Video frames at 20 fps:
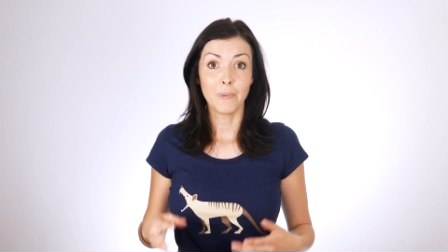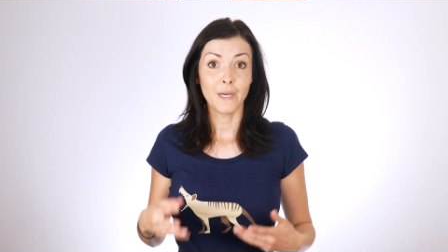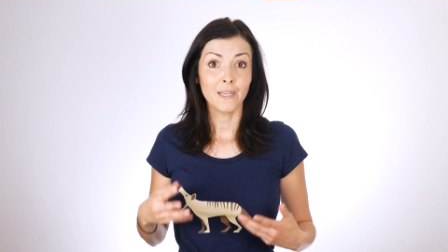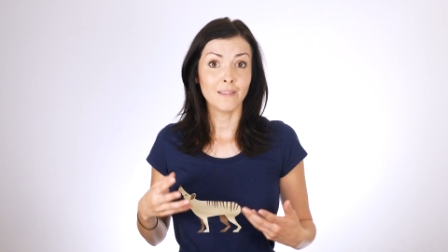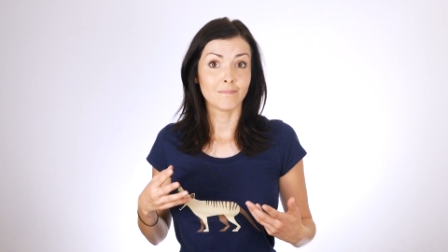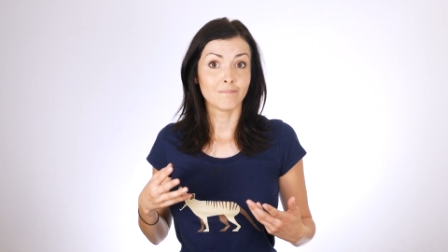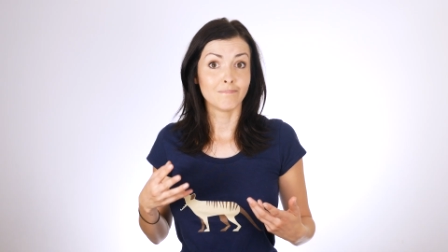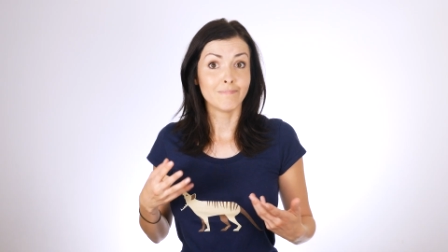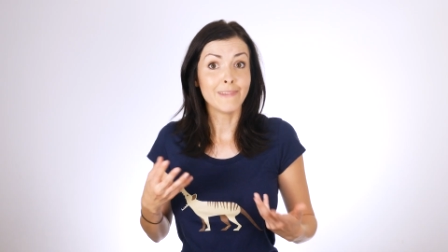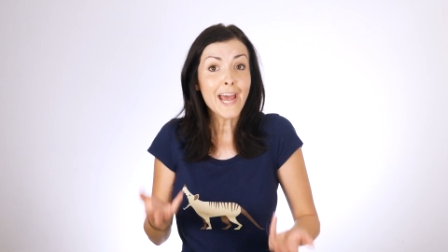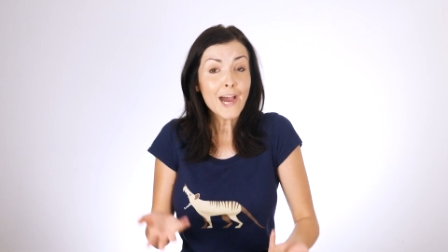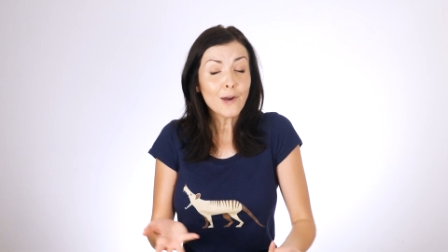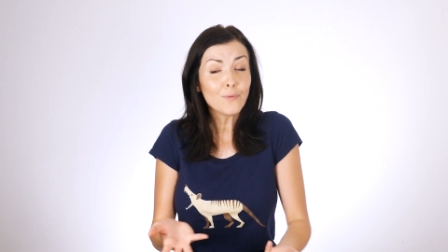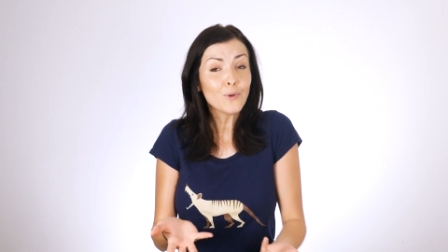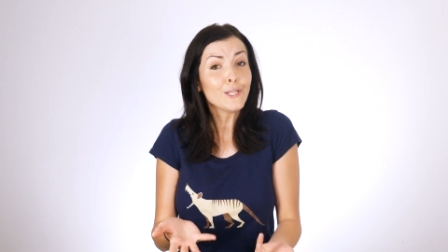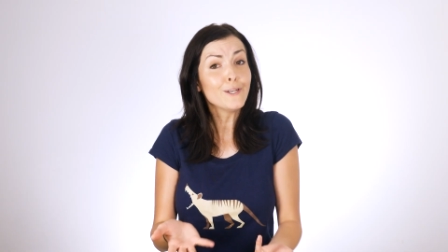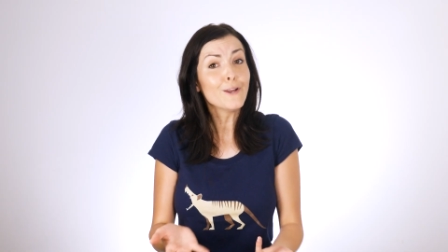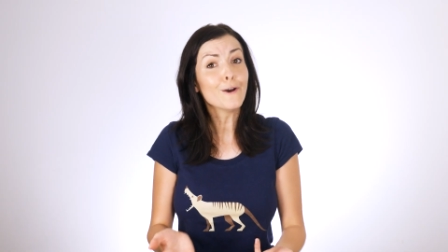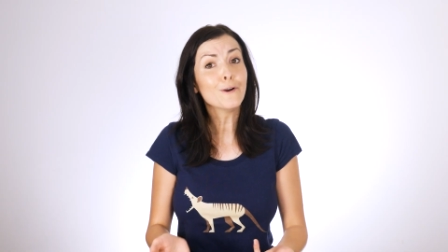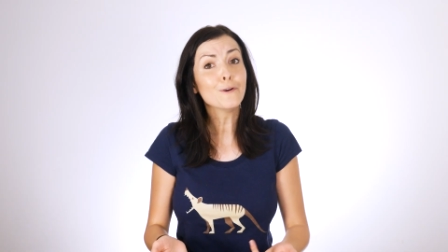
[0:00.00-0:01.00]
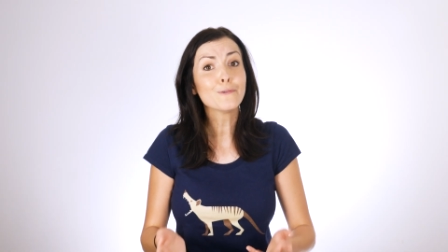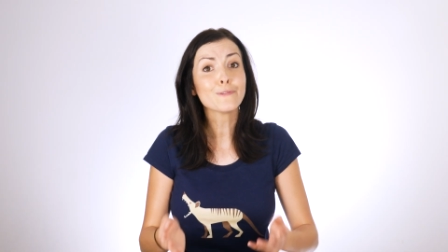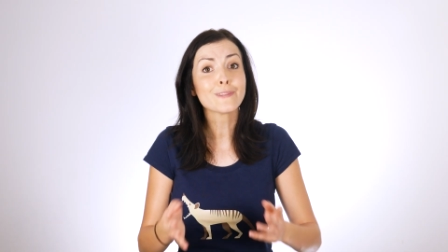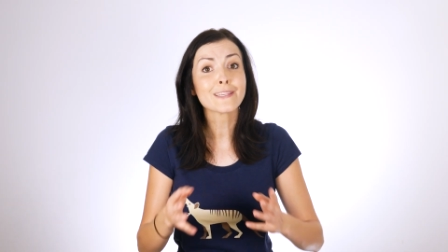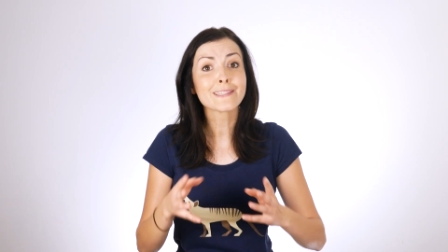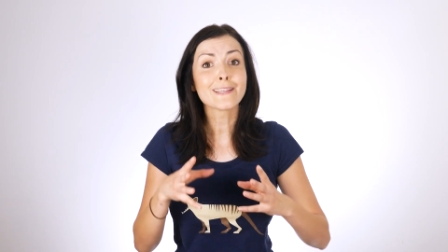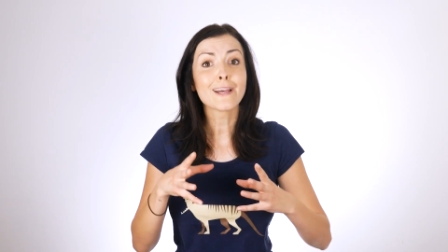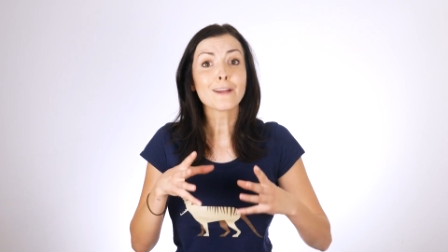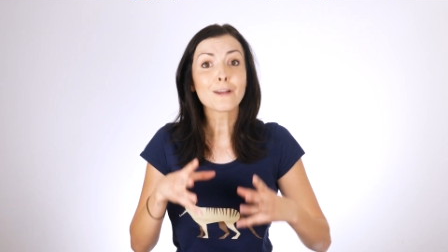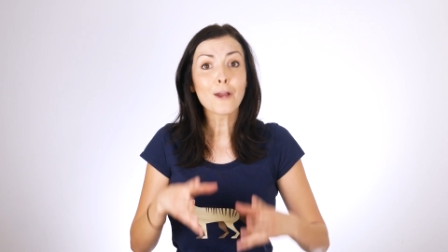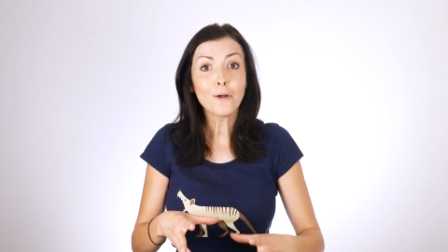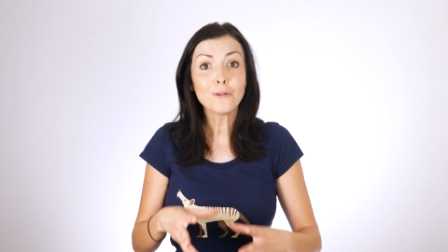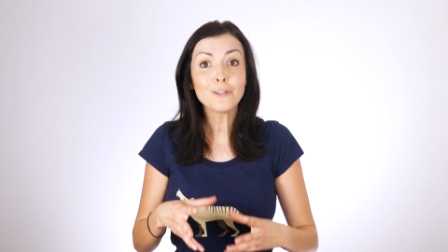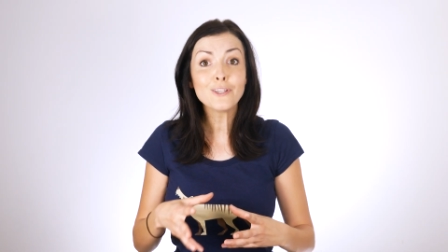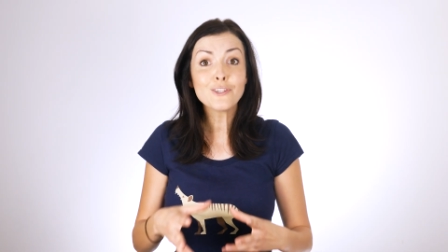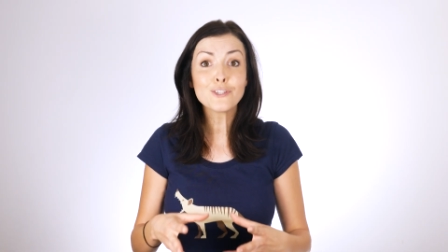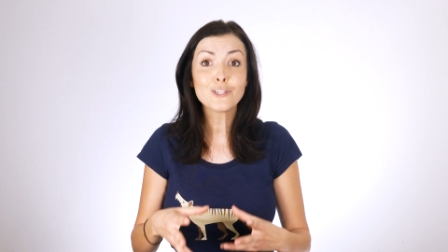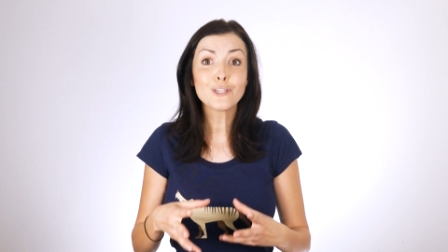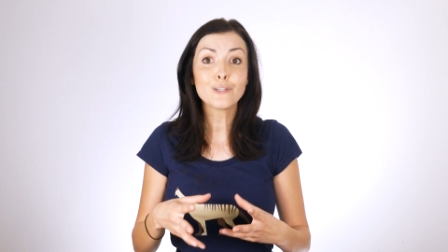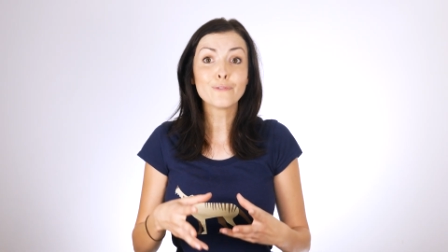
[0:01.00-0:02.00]
But now we know the
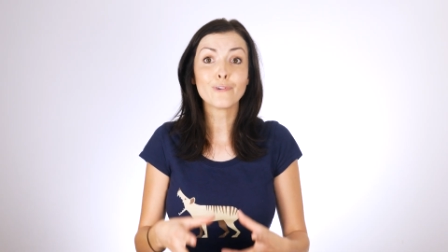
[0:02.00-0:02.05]
psychology